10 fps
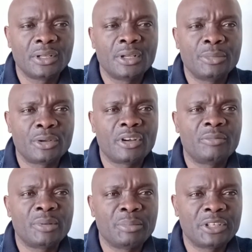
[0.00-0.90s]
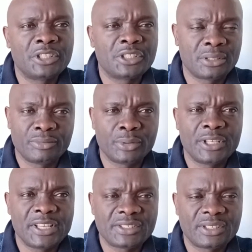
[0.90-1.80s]
because I've been managing now for
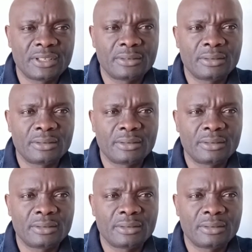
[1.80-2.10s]
years now,